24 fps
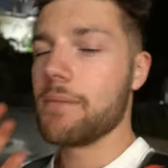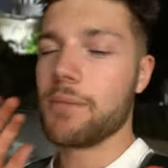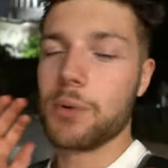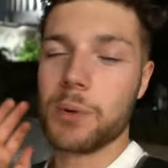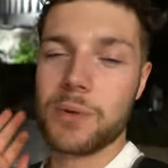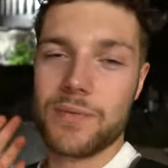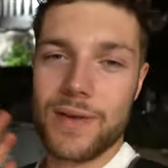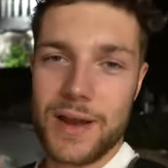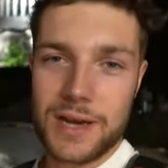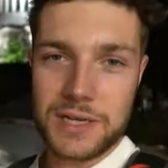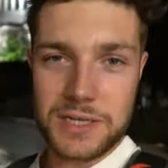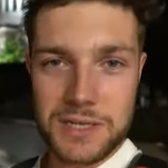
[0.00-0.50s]

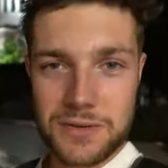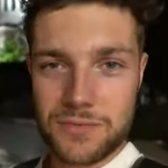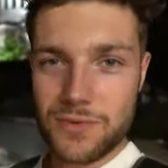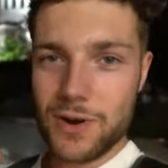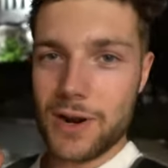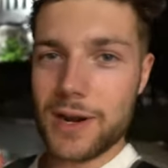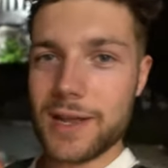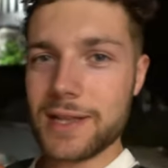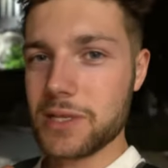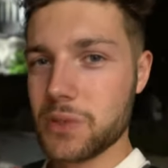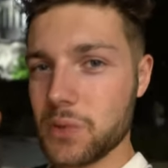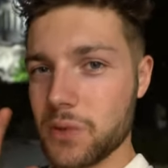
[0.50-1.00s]
We've actually
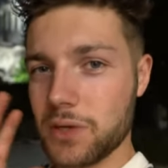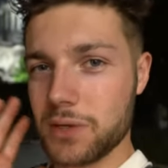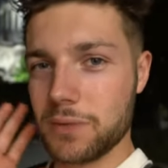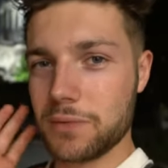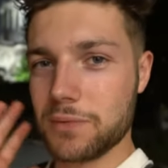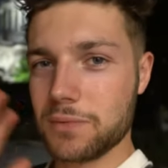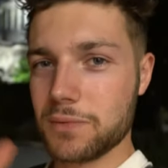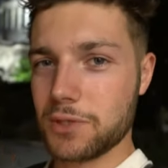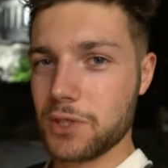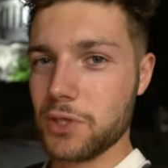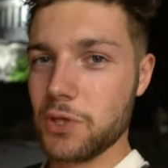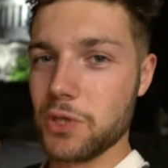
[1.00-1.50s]
run into a
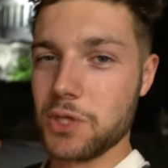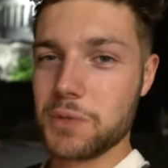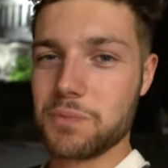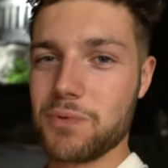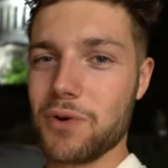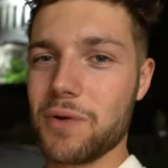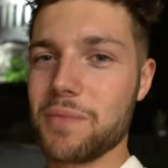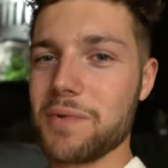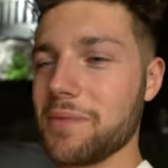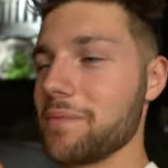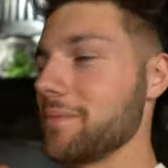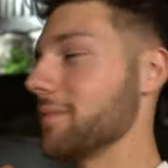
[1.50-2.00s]
huge
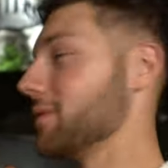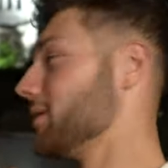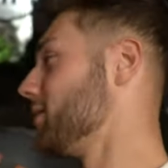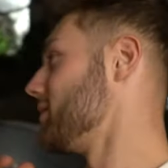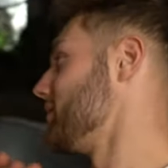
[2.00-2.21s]
problem.